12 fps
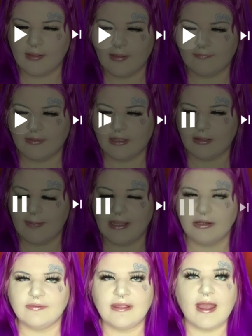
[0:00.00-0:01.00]
And, like,
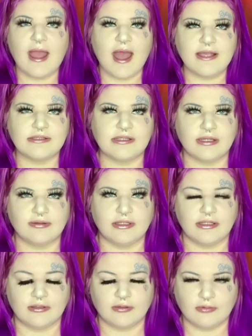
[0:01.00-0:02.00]
apparently I
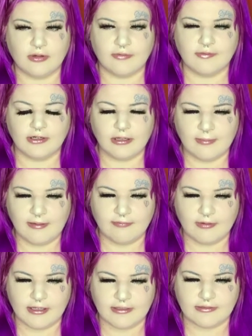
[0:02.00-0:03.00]
accidentally, they're not my
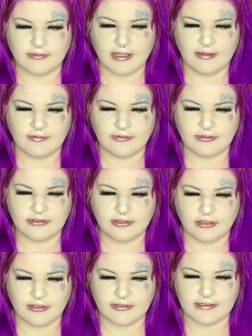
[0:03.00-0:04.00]
friends, okay, they're
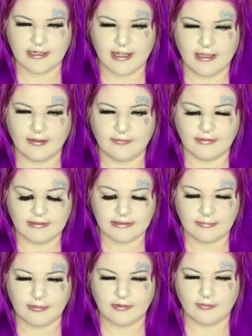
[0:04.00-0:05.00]
just girls that I linked
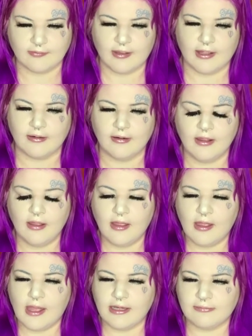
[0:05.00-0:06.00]
up with online.
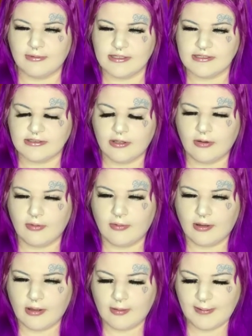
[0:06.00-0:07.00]
Anyway,
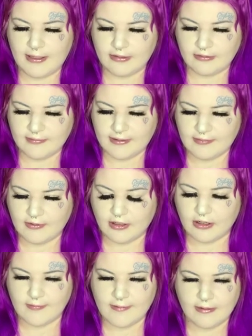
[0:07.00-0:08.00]
so apparently the
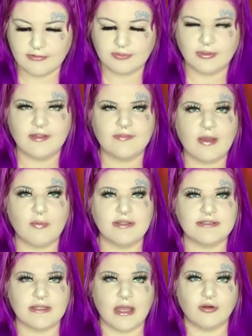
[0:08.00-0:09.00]
girl that I was with
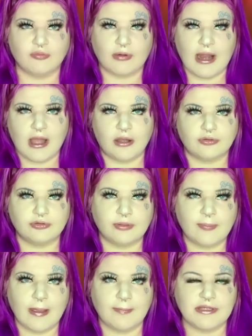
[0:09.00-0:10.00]
was around
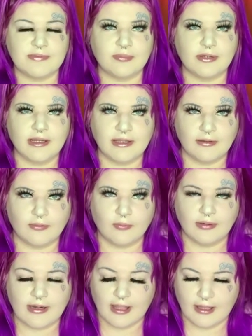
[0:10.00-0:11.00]
the pepper spray
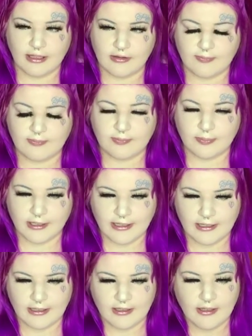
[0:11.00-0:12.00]
when I
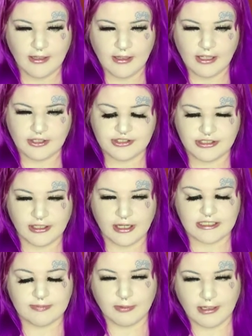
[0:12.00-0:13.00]
sprayed it, and she
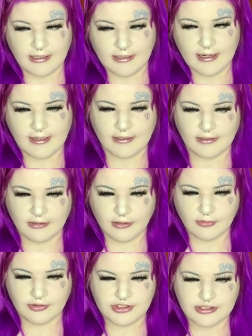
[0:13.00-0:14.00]
got sprayed and I didn't
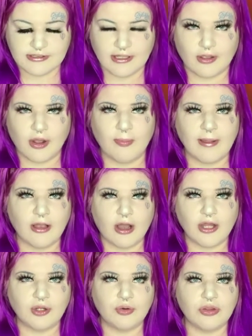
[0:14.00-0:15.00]
know, and she's like, oh my
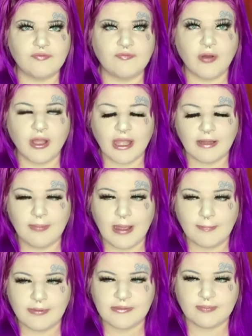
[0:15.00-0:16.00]
god, who the fuck had
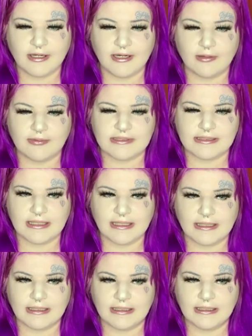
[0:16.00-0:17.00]
pepper spray? And I was
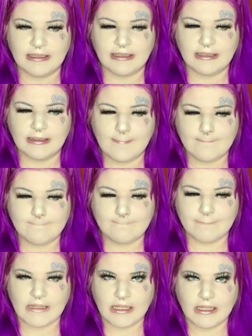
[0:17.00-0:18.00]
like,
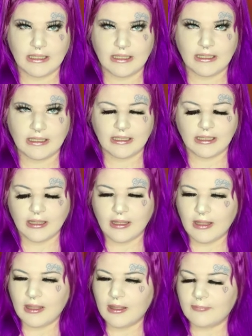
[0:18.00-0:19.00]
me.
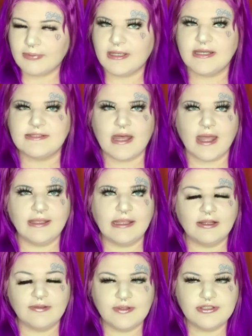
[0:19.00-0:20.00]
Because I
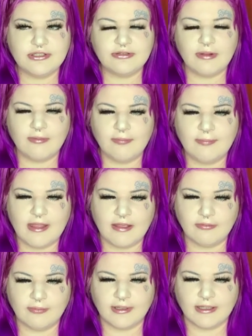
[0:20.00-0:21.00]
carry that shit around with me
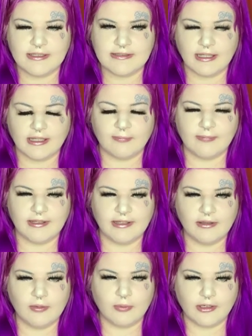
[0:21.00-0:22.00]
everywhere, because, like,
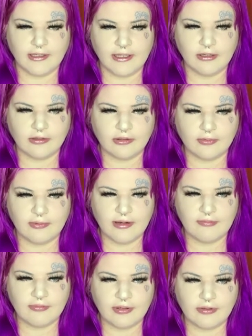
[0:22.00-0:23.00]
being a working girl or
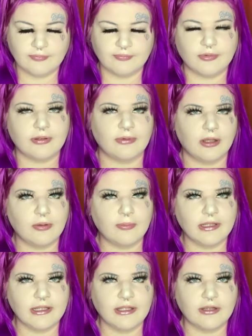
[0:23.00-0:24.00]
whatever, well, not a
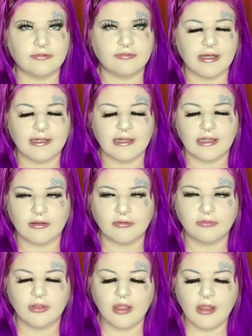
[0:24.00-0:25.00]
working girl right
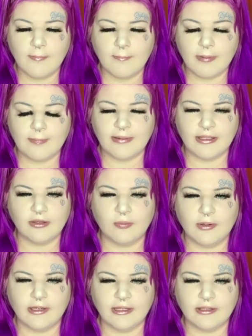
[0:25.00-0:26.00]
now, but being a
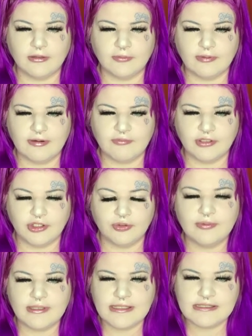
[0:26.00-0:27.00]
working girl or whatever,
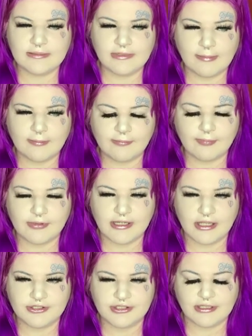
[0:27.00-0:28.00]
you need some type of
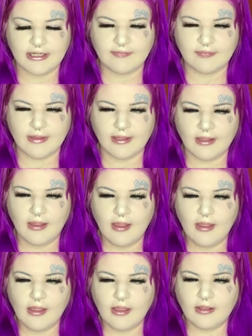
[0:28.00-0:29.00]
protection, and, like,
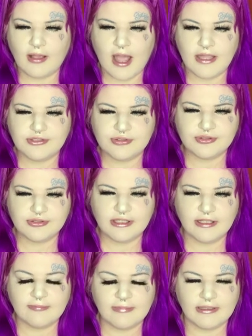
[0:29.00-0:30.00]
guys usually
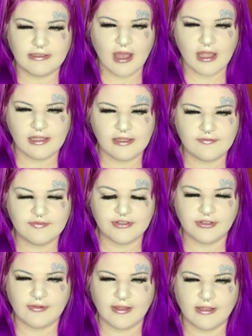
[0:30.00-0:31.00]
give me knives,
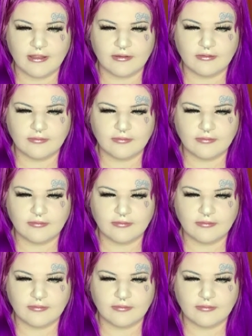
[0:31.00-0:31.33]
or, like,